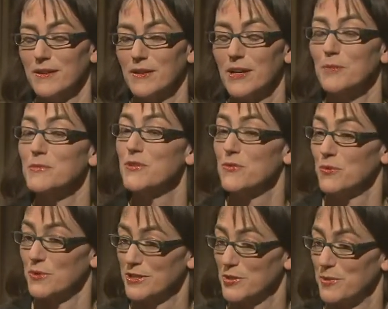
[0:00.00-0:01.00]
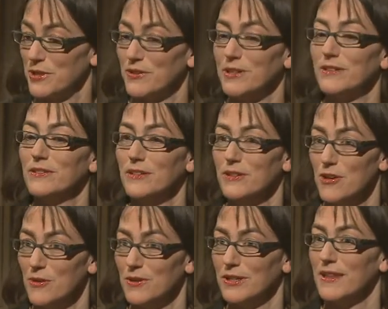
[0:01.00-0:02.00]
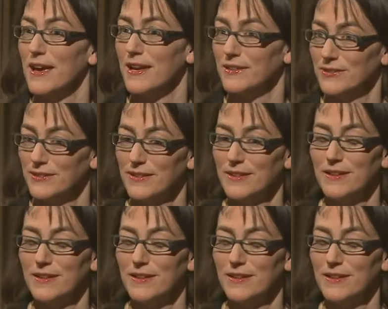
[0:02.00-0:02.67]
comes through experience and knowing that,